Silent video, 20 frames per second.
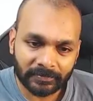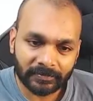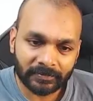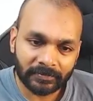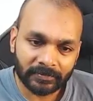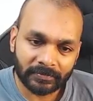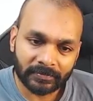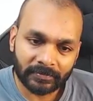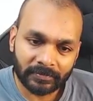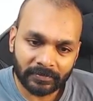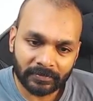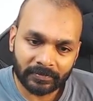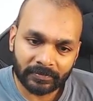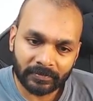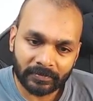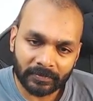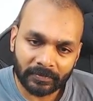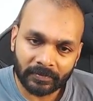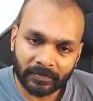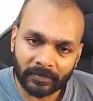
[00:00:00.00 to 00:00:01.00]

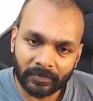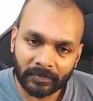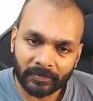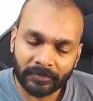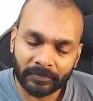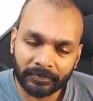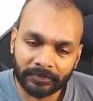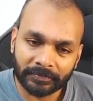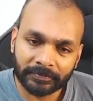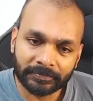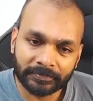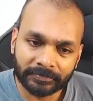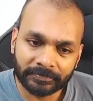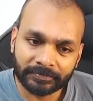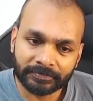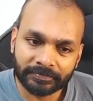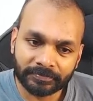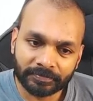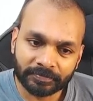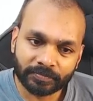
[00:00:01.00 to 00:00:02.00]

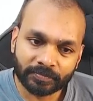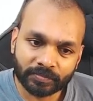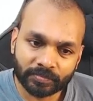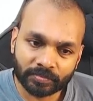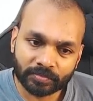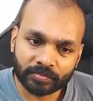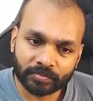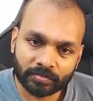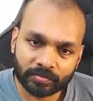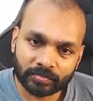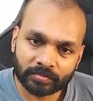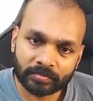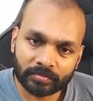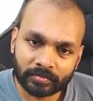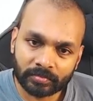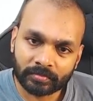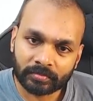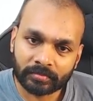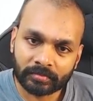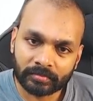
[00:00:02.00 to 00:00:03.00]

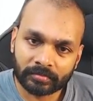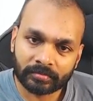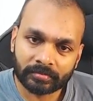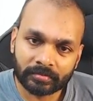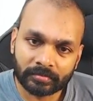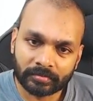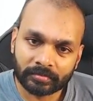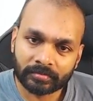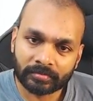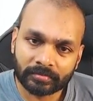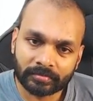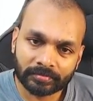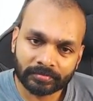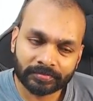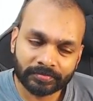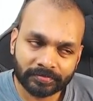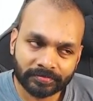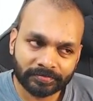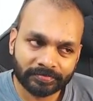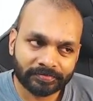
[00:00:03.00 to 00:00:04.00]

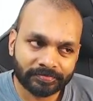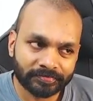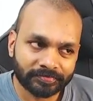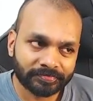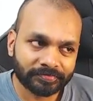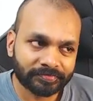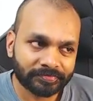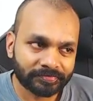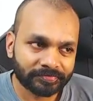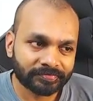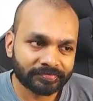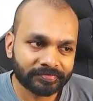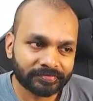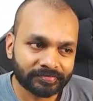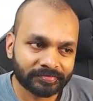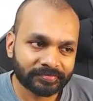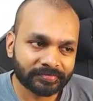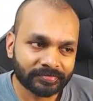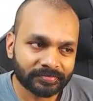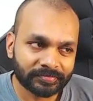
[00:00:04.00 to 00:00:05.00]

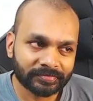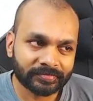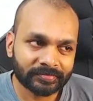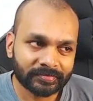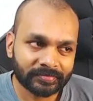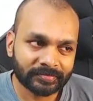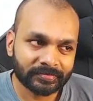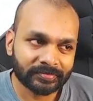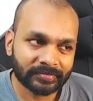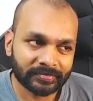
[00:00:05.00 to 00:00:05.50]
The person shown says nothing.